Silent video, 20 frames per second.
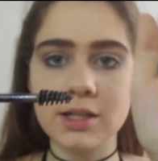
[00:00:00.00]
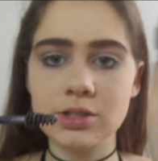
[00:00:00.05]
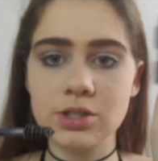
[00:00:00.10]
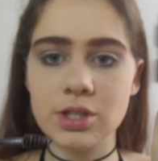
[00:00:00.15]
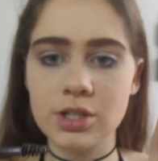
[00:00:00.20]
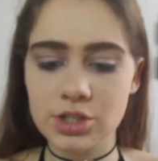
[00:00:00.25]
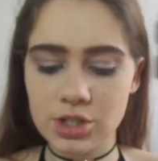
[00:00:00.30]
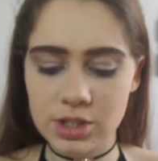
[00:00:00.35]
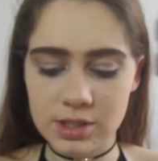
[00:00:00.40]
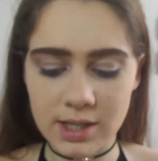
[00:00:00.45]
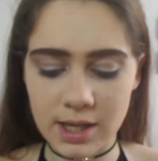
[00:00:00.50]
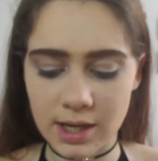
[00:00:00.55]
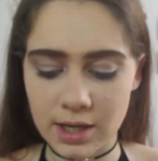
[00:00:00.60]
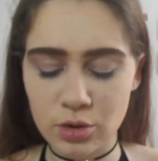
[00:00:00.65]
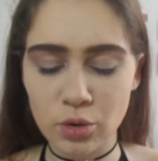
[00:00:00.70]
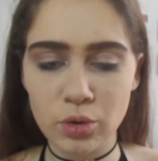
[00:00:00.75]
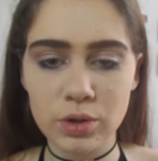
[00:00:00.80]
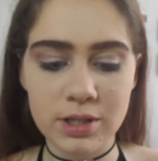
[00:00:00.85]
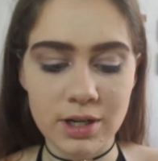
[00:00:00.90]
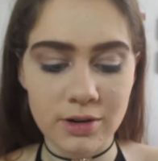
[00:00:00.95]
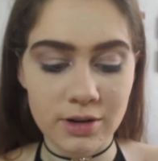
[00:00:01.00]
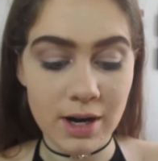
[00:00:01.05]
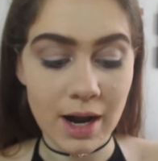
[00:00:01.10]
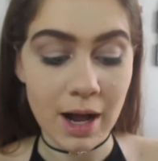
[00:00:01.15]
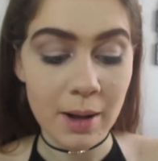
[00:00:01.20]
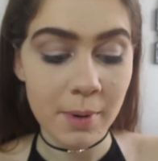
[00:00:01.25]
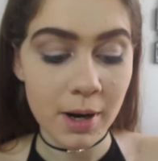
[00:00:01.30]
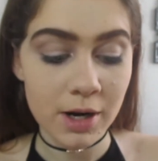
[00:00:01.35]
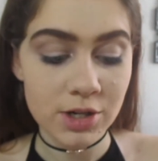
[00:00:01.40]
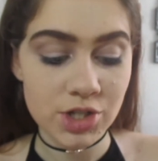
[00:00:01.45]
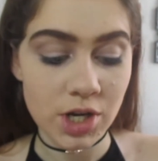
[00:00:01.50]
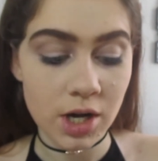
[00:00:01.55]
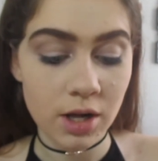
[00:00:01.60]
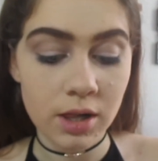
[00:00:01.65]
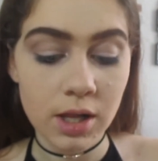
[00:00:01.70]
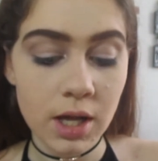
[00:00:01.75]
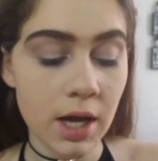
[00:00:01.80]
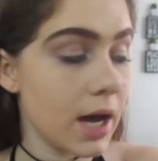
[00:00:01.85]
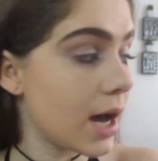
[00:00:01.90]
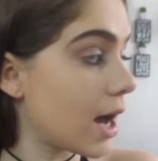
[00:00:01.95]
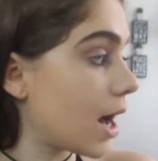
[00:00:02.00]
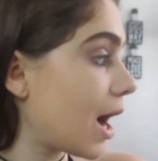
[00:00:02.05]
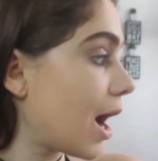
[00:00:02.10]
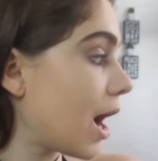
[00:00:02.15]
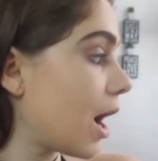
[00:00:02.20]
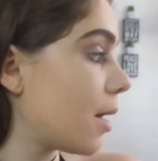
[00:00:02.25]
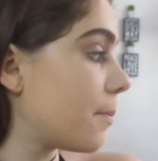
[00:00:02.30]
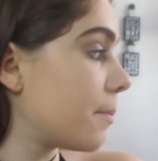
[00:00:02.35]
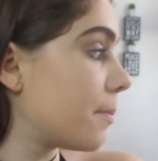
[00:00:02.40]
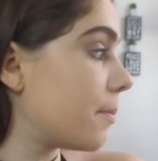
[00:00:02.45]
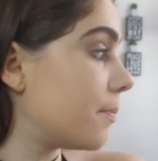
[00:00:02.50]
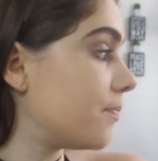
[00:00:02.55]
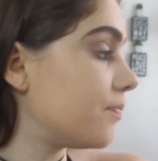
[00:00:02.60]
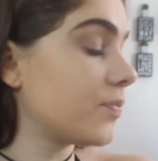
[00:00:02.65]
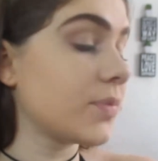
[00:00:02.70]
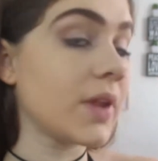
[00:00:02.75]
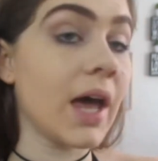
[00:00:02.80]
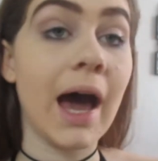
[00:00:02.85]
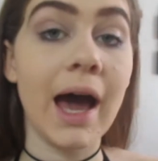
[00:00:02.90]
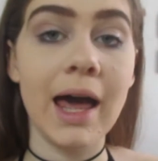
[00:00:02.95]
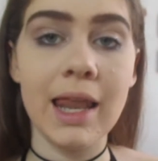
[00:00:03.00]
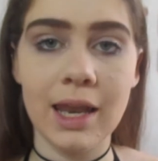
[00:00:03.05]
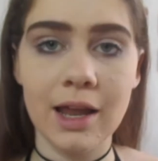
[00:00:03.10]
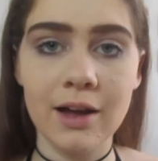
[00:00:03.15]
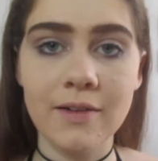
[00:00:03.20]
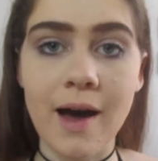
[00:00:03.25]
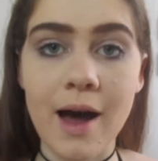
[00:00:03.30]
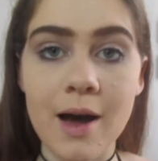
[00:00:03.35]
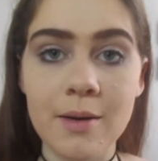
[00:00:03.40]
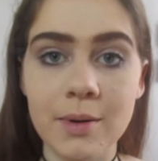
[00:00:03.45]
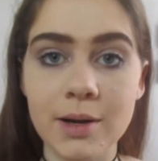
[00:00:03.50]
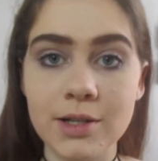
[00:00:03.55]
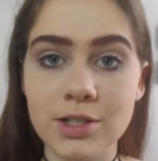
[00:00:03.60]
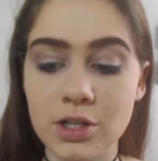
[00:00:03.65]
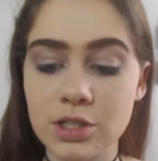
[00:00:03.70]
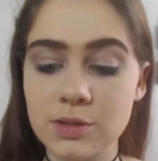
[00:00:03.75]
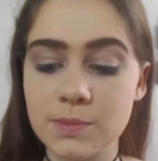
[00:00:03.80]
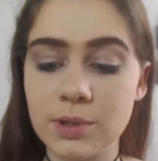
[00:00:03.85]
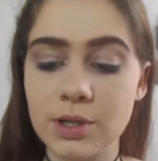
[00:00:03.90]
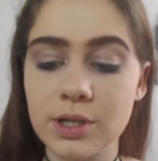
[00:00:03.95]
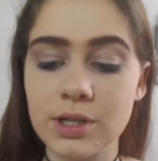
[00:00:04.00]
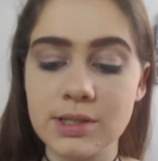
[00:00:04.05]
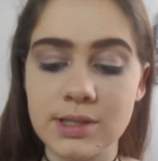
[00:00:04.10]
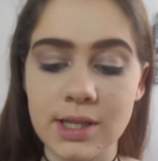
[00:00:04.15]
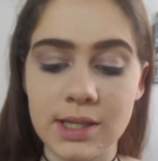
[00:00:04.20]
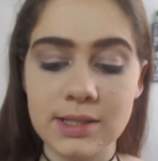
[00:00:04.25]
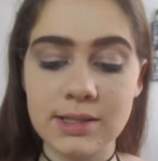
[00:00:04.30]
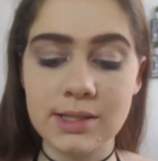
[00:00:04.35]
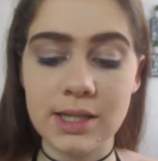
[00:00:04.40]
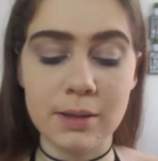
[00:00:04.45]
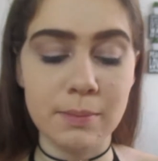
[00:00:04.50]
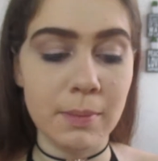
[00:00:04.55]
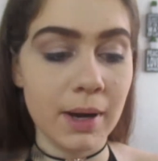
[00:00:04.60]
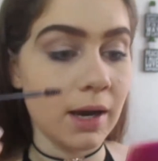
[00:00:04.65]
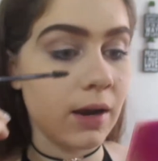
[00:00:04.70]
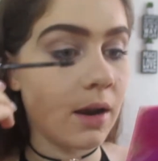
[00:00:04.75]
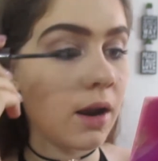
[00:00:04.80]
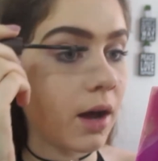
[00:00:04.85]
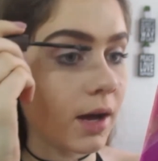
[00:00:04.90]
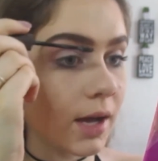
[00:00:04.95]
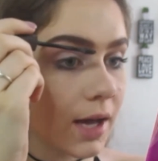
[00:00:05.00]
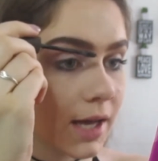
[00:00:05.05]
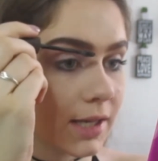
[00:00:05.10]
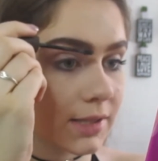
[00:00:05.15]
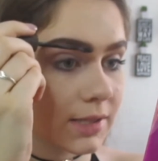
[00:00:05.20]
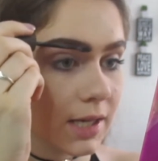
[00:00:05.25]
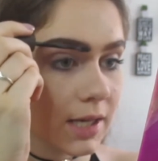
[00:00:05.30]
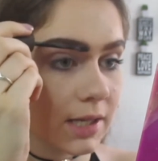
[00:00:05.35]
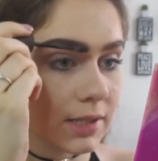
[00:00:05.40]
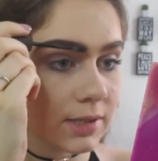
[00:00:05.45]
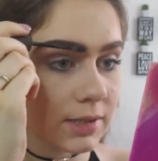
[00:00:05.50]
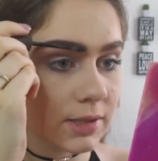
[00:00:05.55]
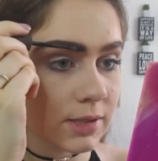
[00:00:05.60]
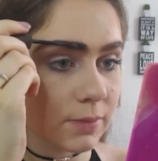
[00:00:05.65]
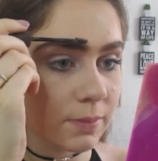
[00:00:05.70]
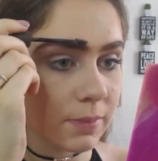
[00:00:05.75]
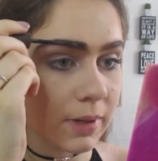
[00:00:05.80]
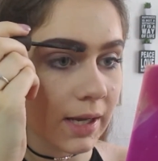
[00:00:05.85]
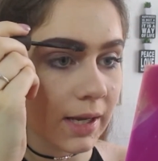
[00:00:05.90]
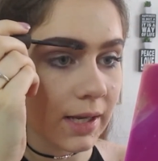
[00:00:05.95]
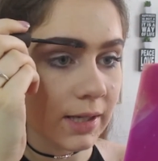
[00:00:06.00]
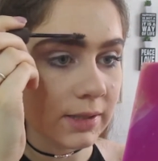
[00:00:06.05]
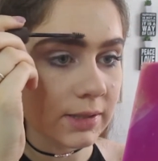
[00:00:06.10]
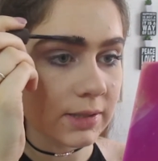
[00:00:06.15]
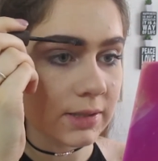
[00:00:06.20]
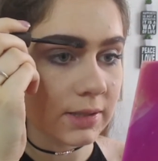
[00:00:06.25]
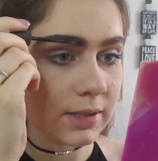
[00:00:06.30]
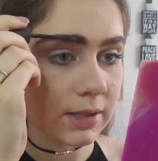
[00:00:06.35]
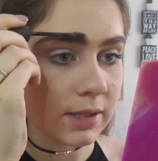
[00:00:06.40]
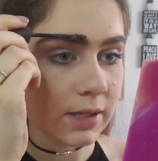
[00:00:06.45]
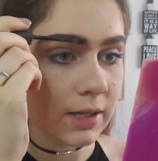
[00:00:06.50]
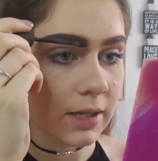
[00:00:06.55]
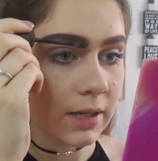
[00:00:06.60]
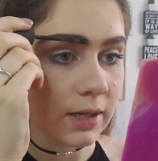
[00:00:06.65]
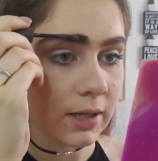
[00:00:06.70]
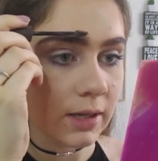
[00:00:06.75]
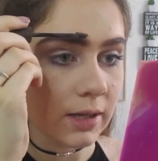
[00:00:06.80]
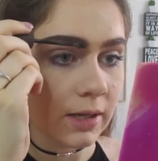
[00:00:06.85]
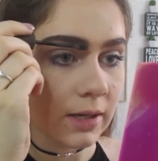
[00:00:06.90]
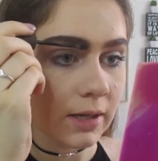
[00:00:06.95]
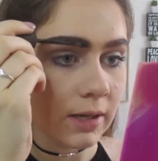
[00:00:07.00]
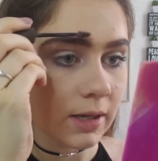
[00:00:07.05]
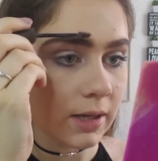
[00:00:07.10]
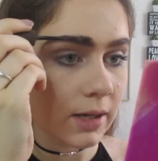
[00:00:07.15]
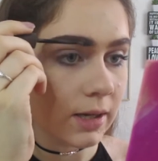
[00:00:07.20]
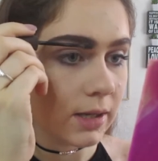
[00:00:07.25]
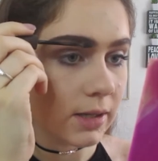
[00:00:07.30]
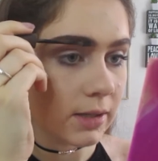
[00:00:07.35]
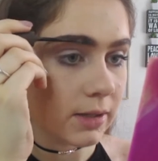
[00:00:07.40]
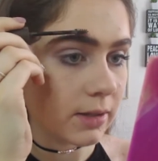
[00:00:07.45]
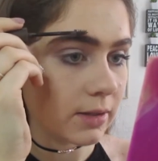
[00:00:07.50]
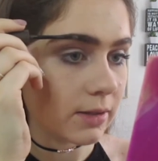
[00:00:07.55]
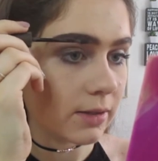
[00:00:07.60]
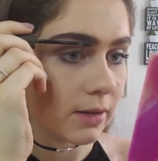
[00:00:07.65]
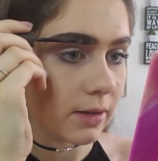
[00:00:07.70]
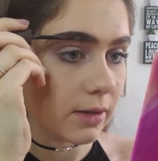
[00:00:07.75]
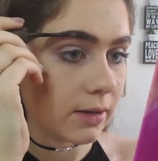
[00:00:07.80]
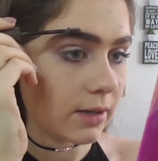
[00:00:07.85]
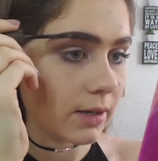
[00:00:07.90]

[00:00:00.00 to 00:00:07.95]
So it's just like an ordinary eyebrow gel. I love eyebrow gels because they set my long ass hairs into place. And so